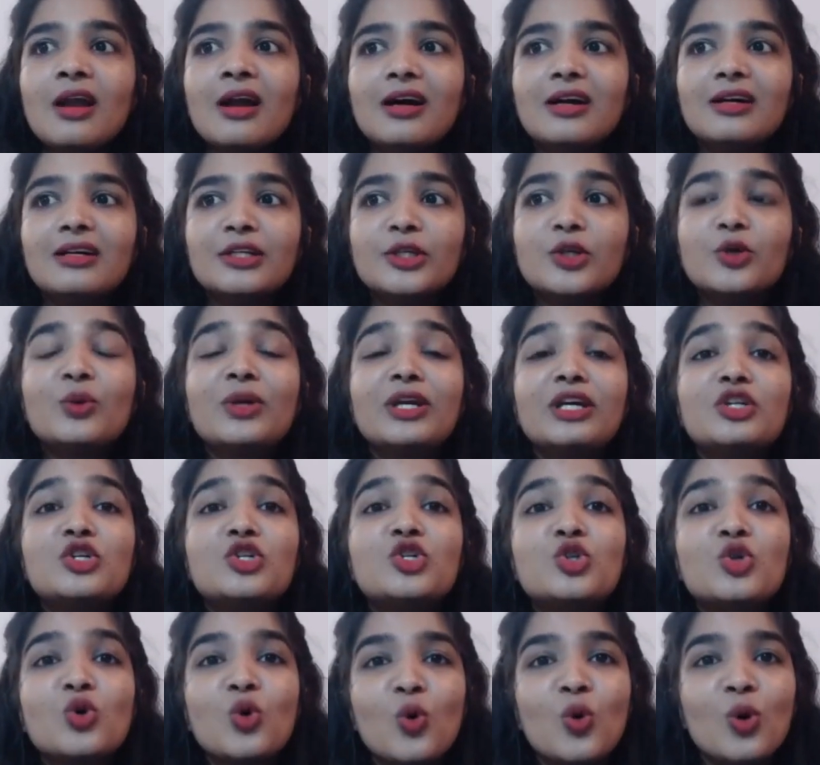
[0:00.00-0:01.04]
uh, you can
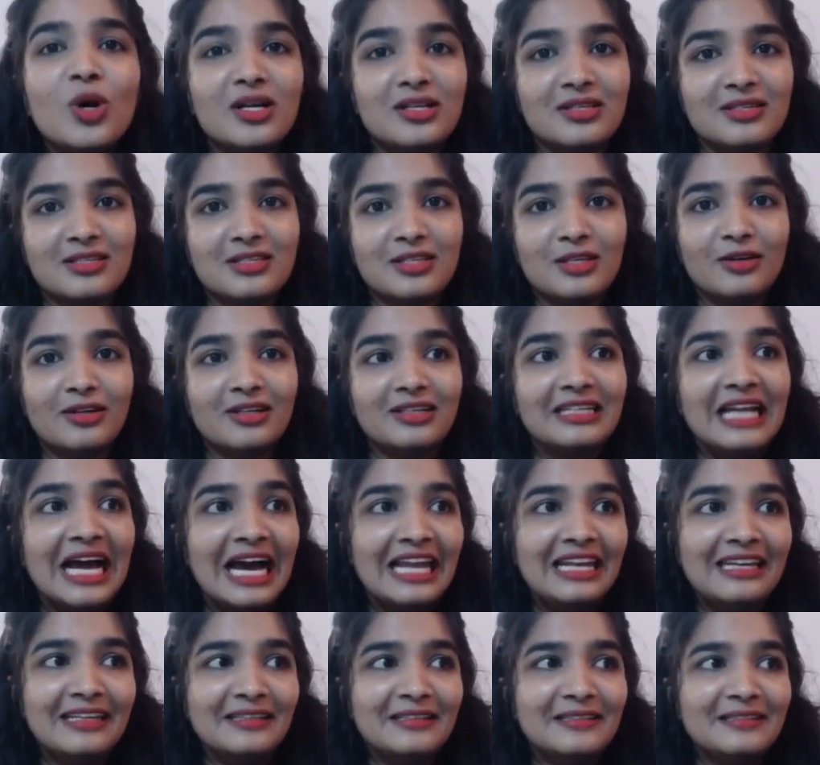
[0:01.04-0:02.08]
show us your
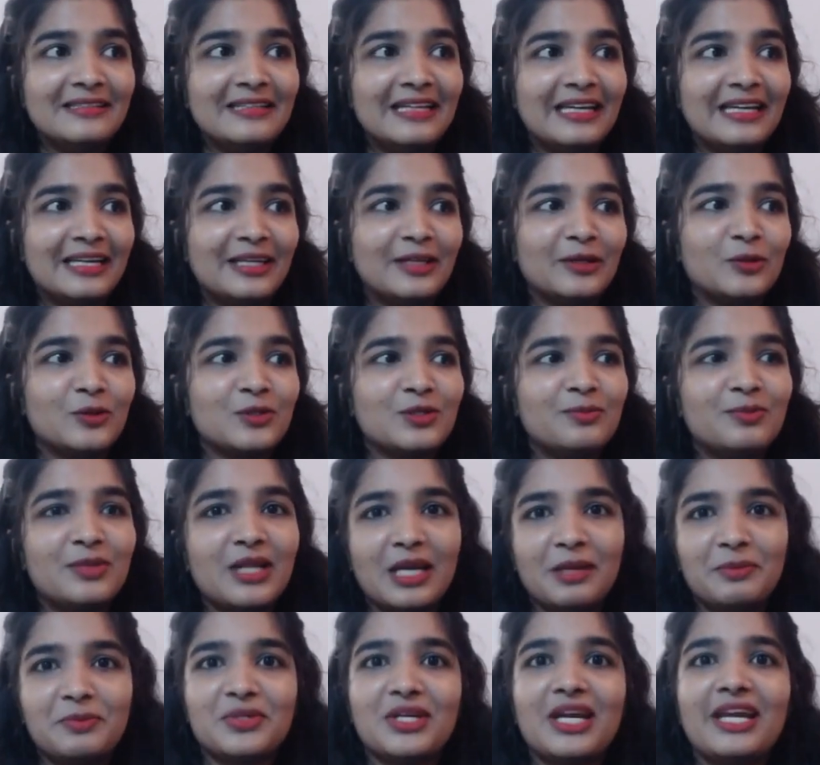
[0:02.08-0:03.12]
talents, like you know
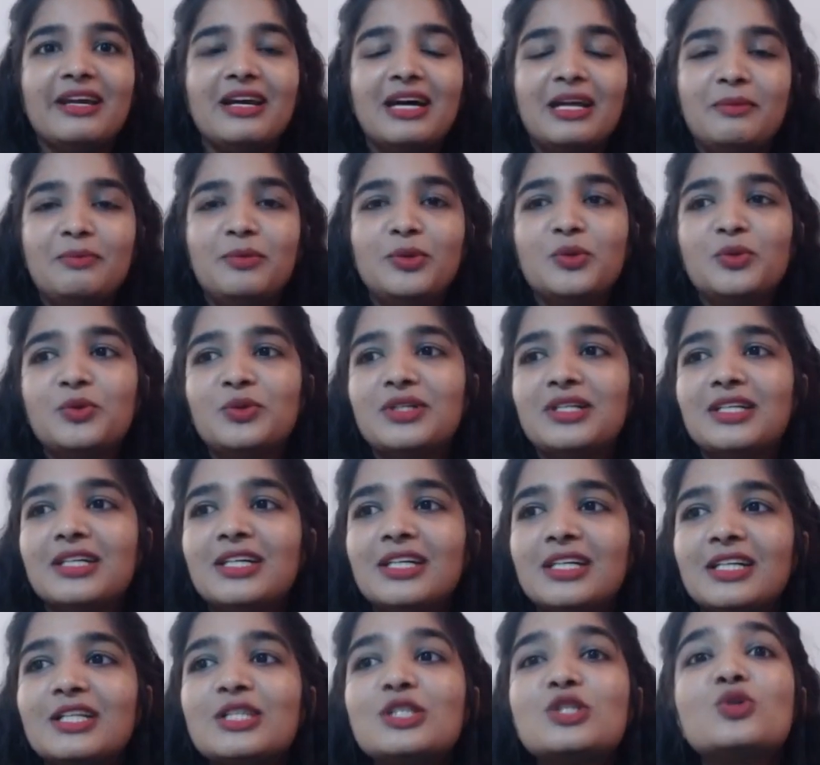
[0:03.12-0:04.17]
sometimes I unmute
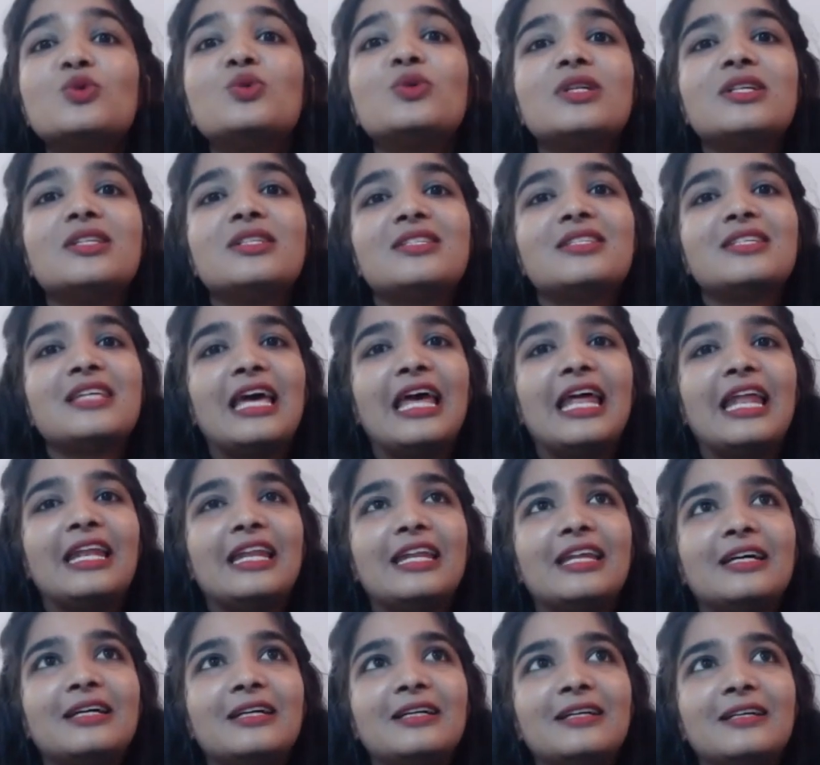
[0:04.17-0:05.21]
students
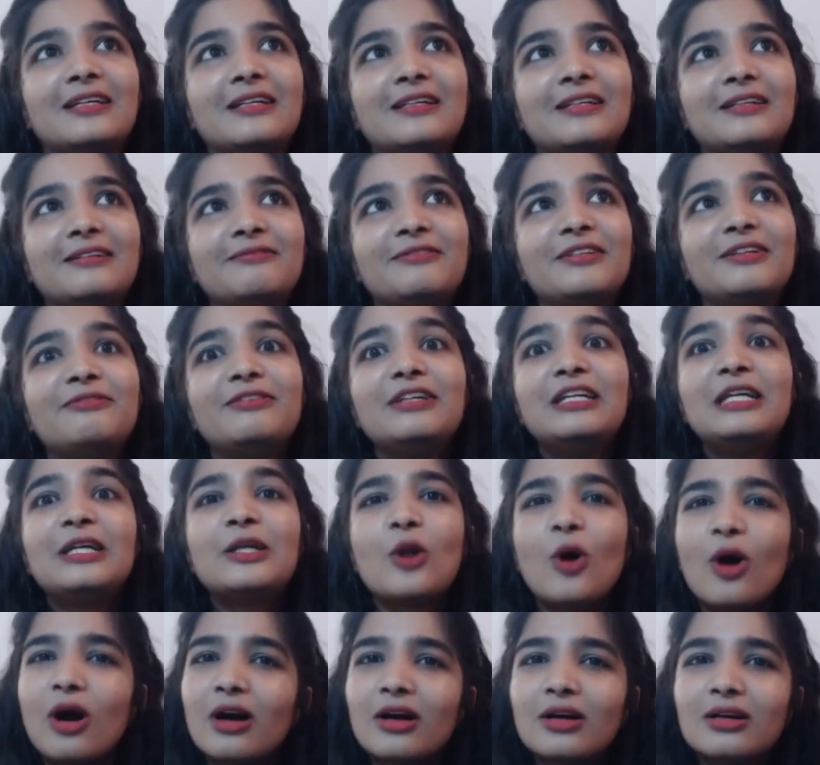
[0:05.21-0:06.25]
and uh, we will
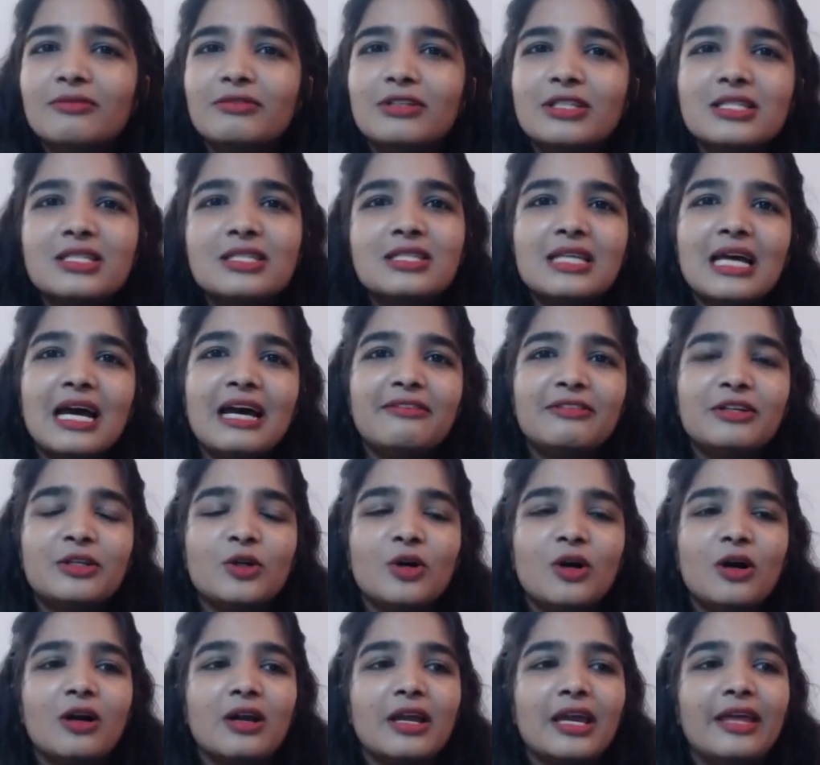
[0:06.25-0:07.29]
talk, we'll just have a
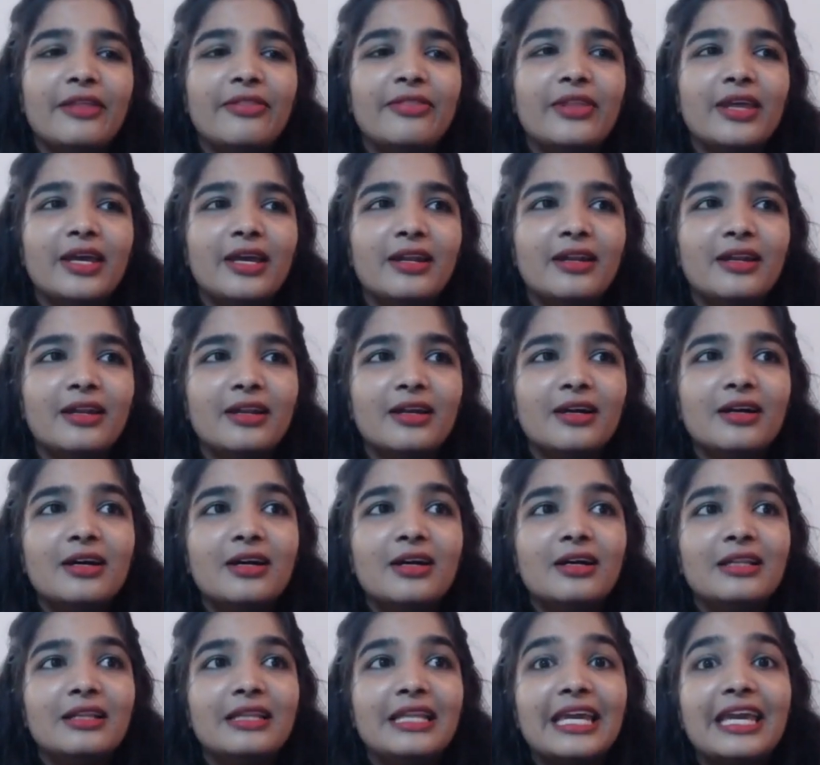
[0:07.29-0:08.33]
talk, and then
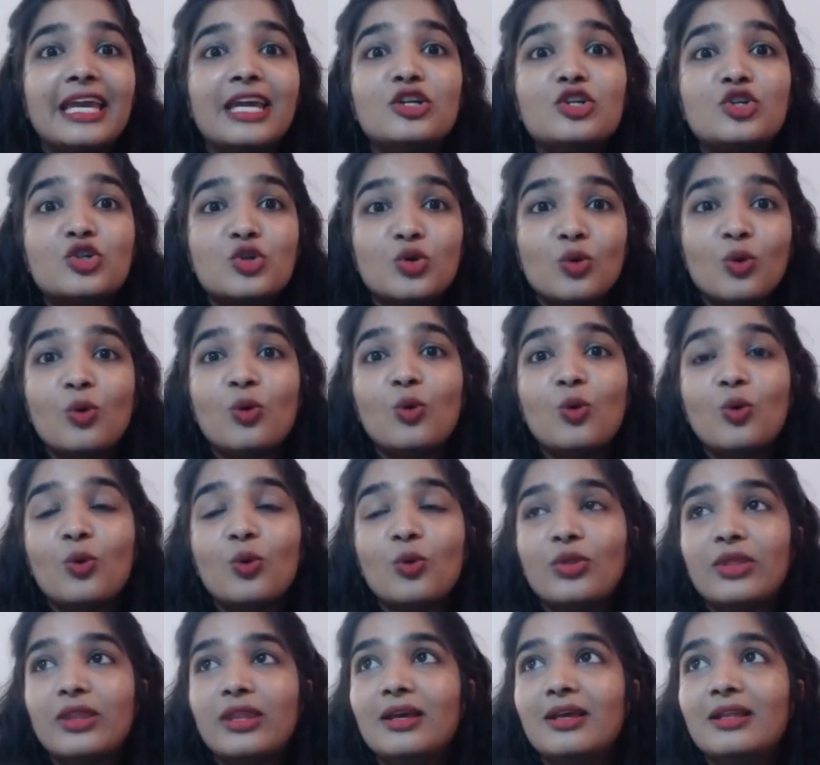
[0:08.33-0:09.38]
they can
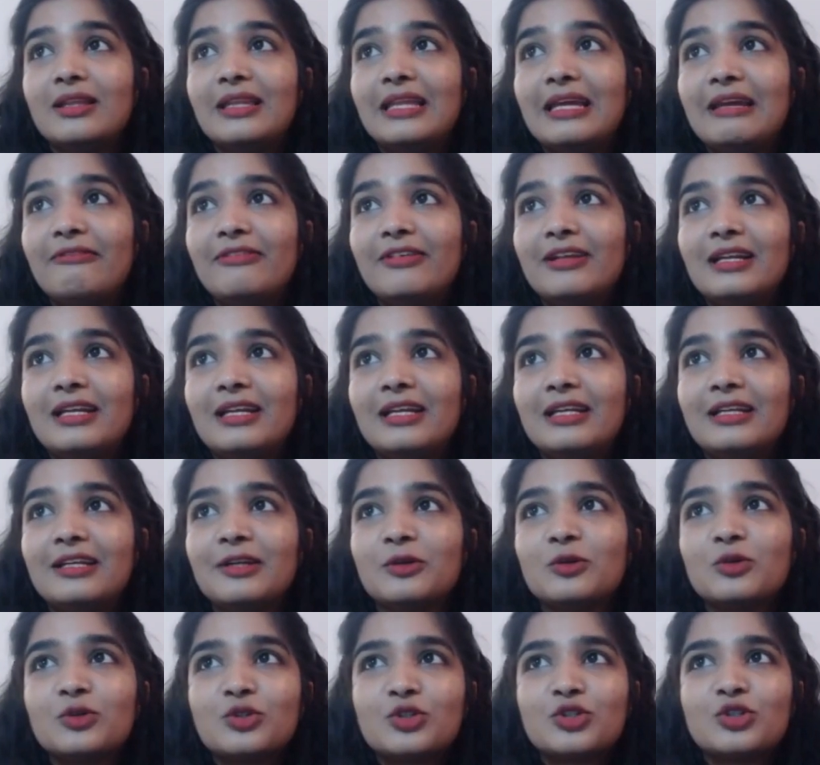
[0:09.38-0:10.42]
show, they will
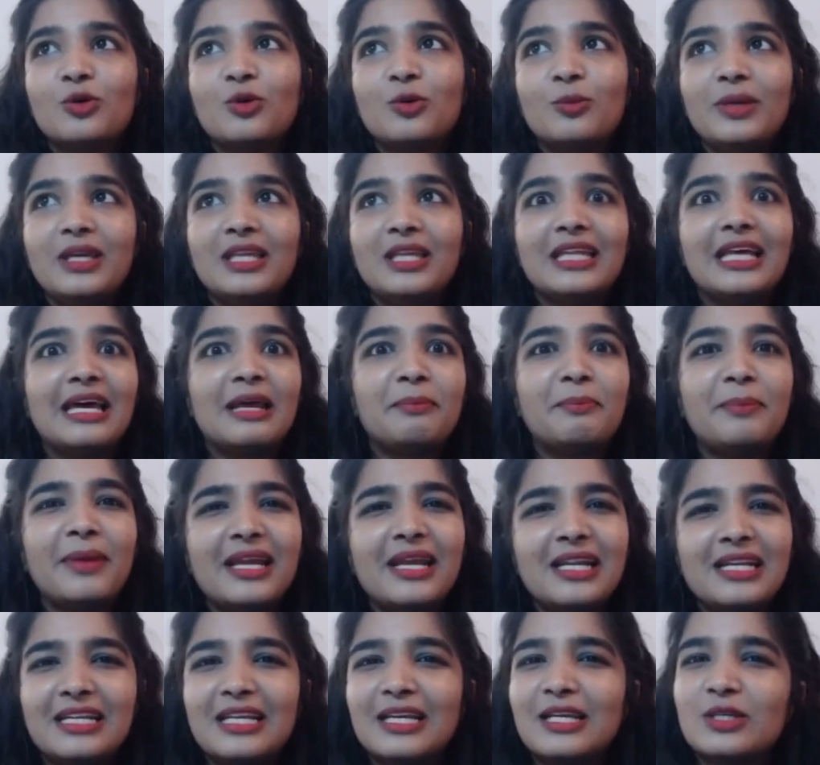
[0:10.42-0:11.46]
you know show me their
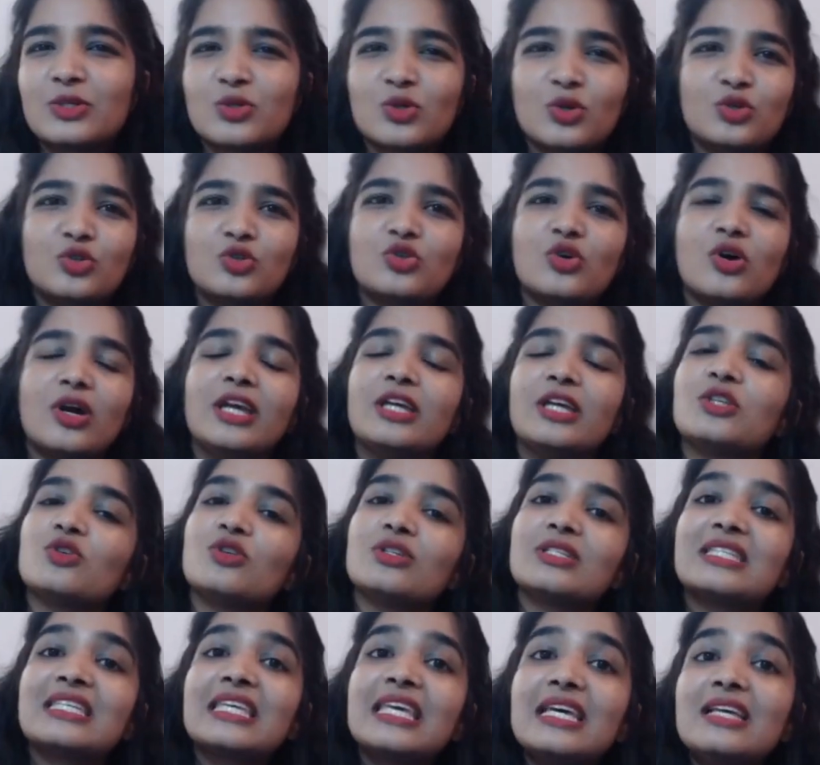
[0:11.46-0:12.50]
paintings or drawings
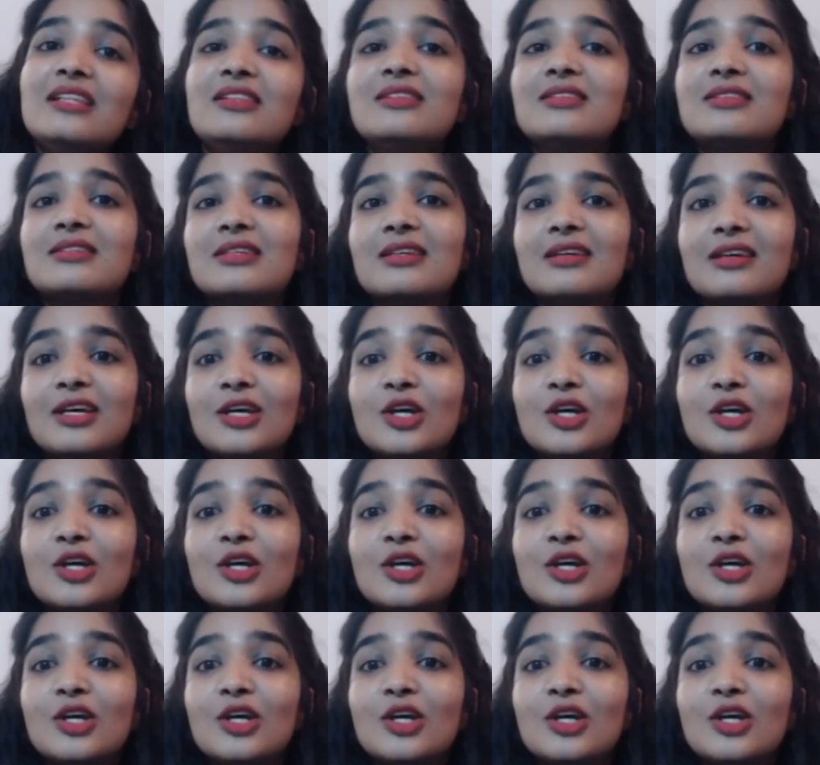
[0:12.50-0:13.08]
or skills.